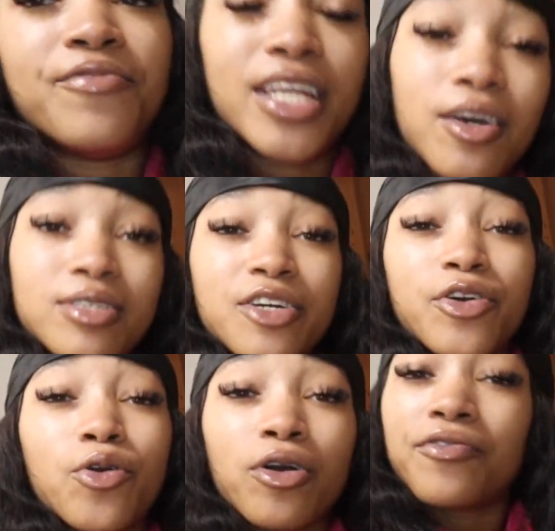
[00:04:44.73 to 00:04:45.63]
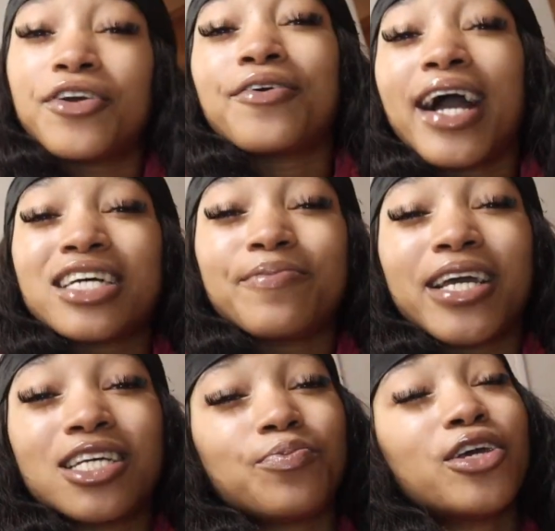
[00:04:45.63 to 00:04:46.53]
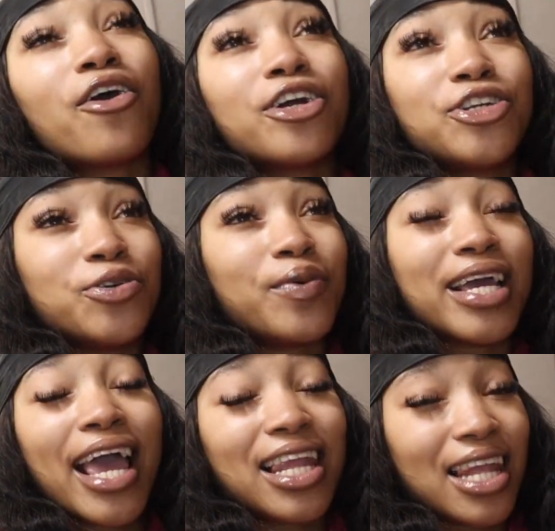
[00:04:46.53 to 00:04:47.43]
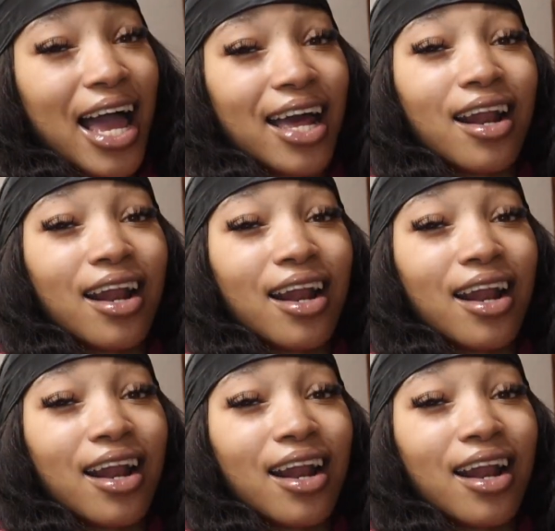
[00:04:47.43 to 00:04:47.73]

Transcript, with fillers: videos to record for you guys because we are doing a lot